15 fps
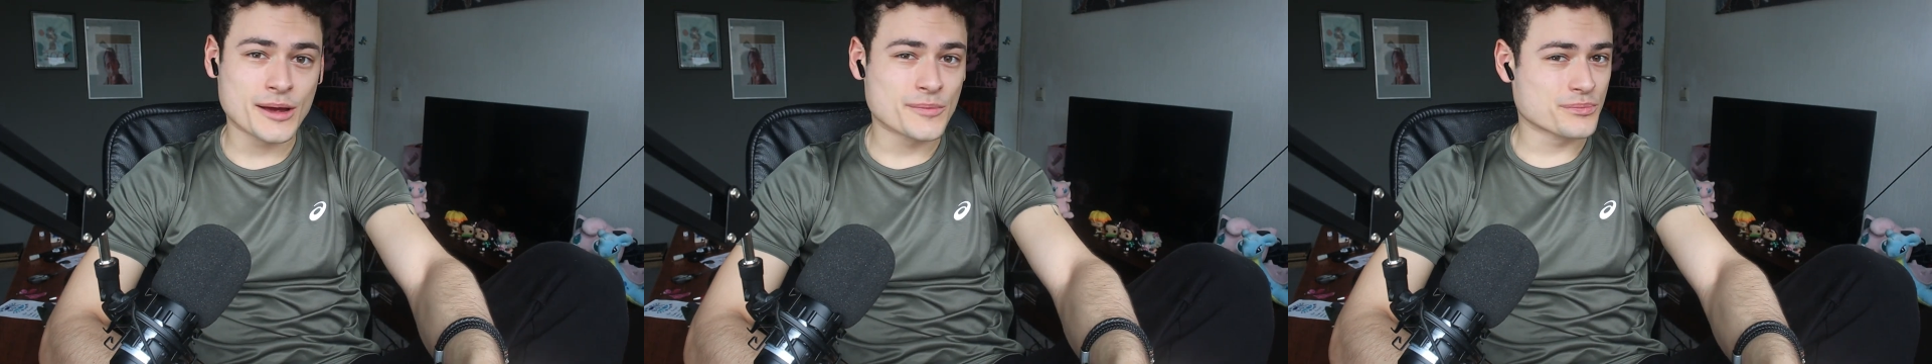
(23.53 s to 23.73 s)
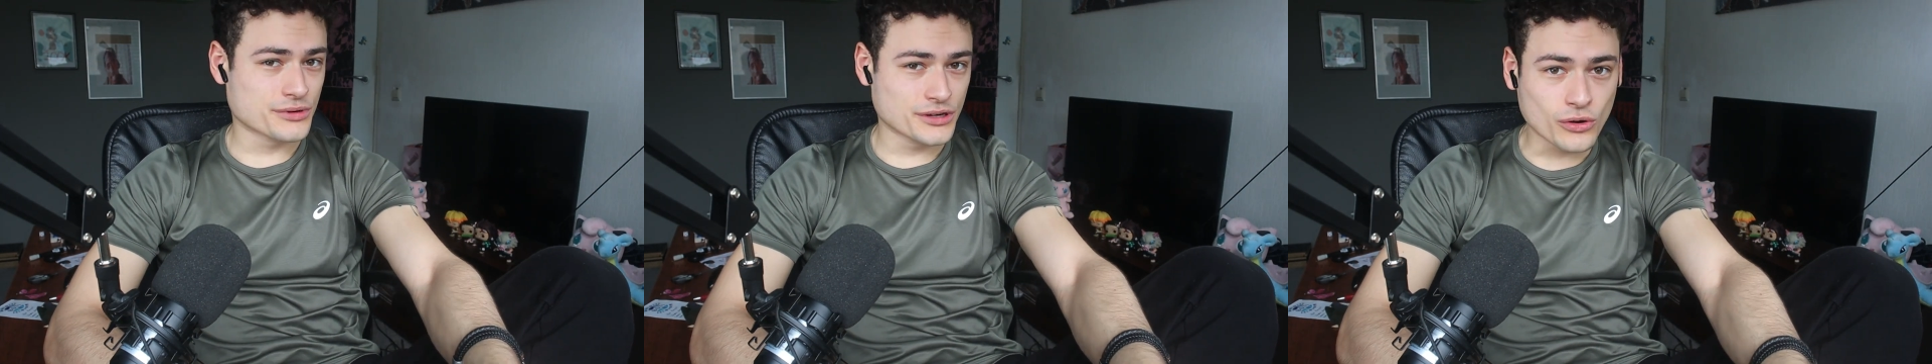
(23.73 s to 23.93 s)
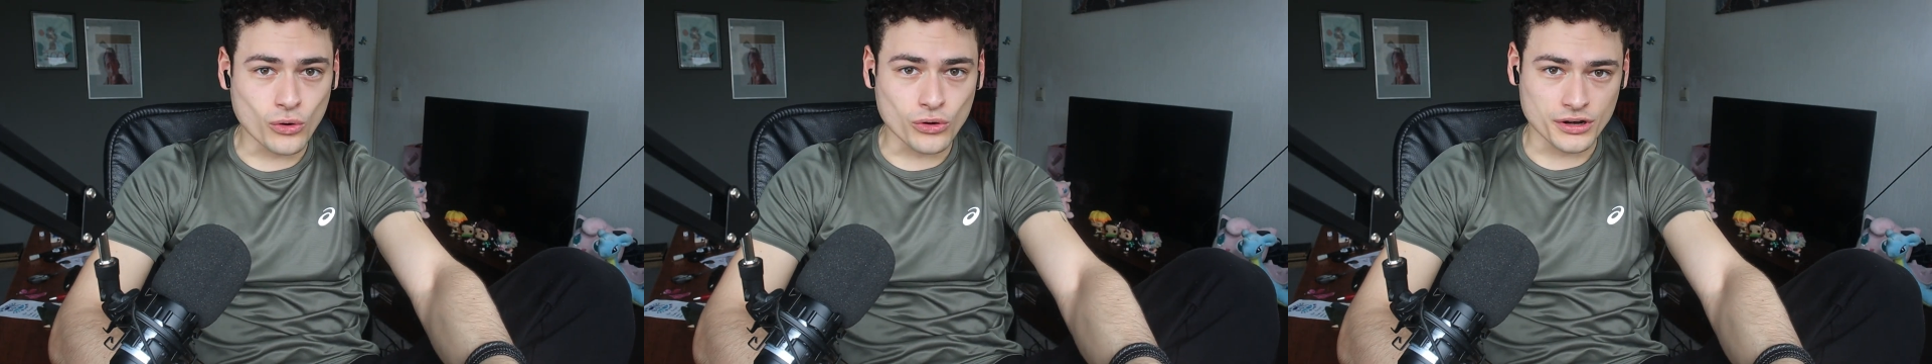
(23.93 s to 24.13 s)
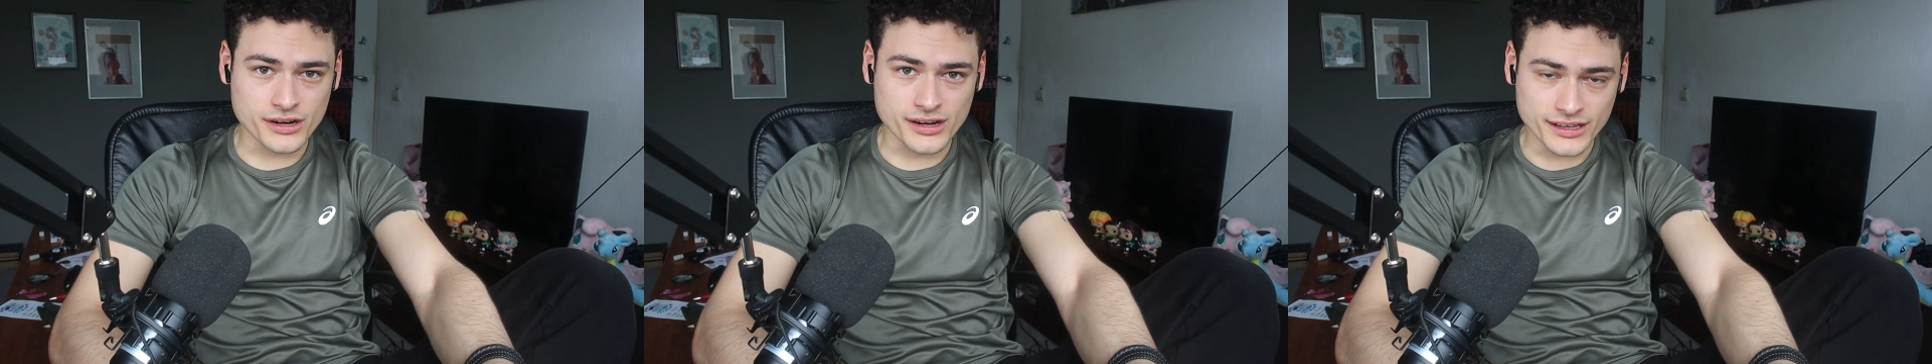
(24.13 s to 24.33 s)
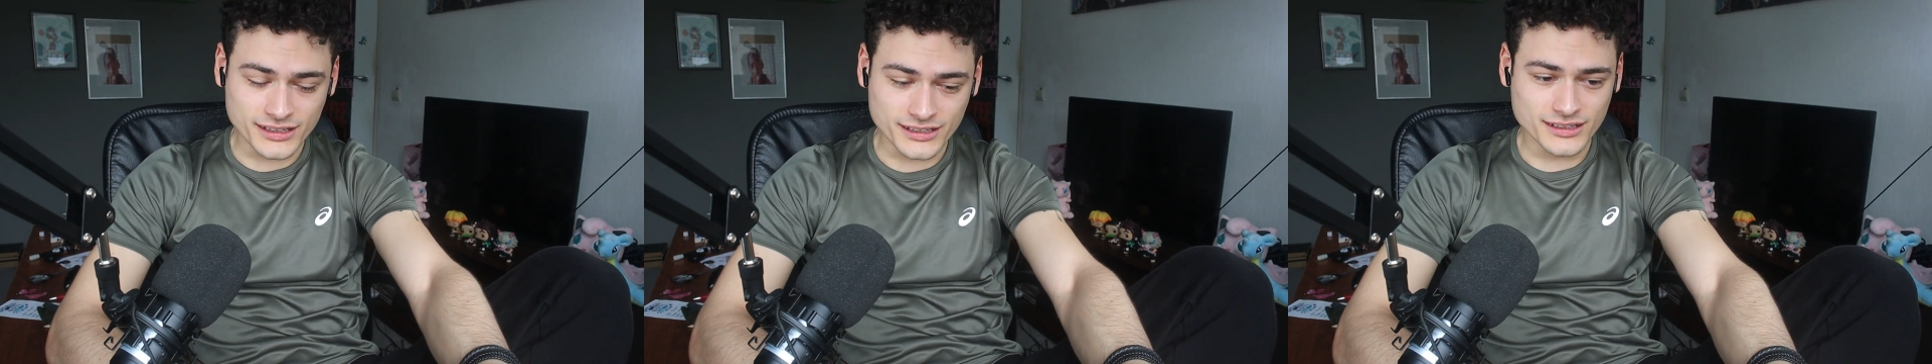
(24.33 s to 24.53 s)
I
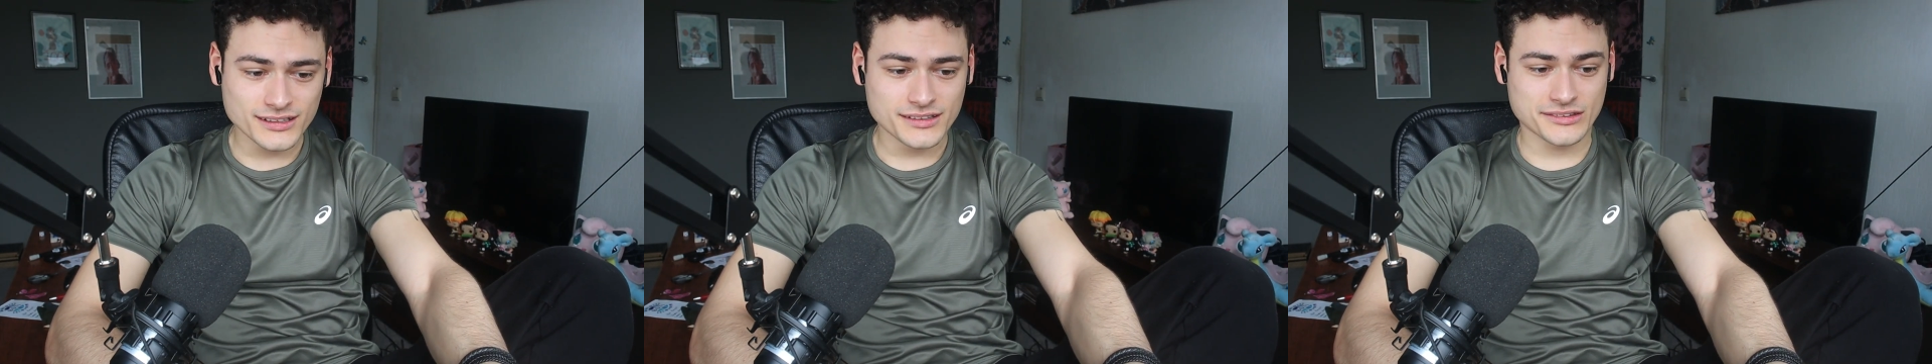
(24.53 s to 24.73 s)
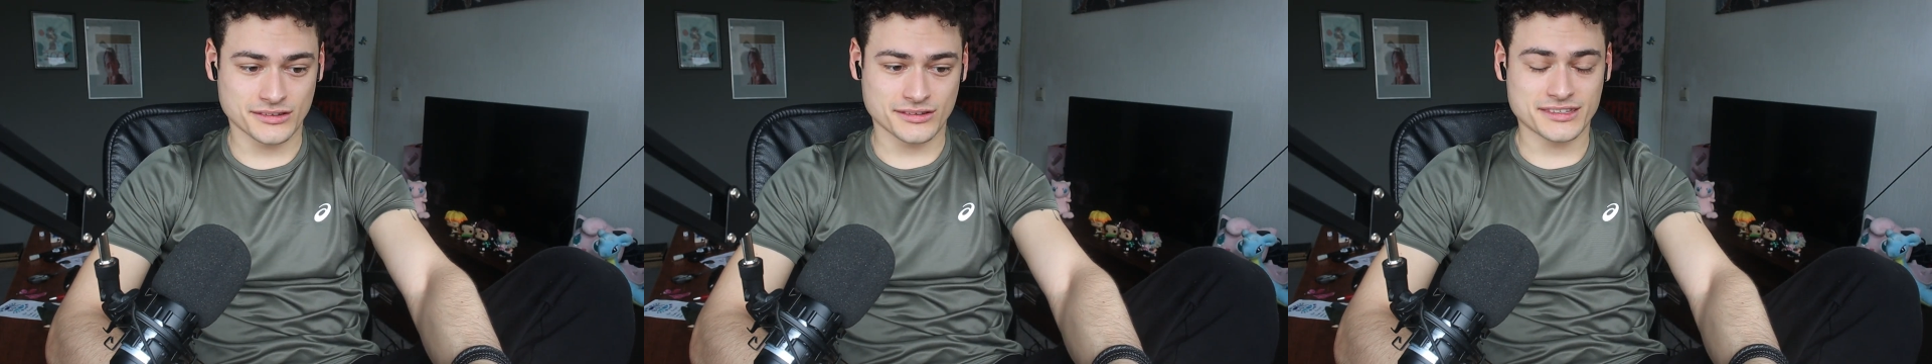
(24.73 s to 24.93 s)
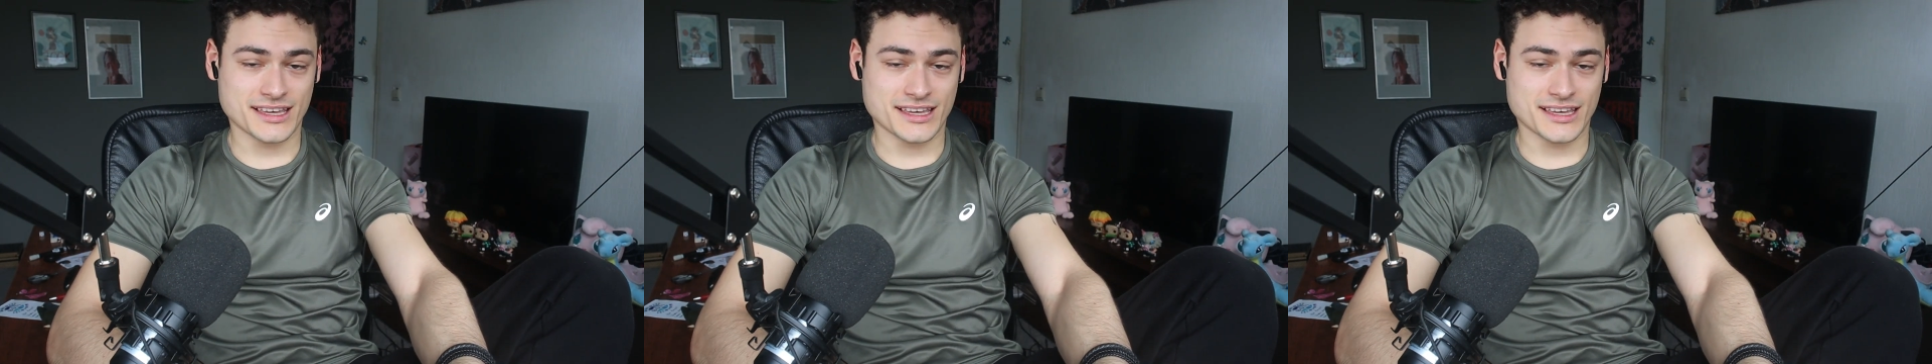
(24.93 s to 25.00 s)
pre-ordered it, so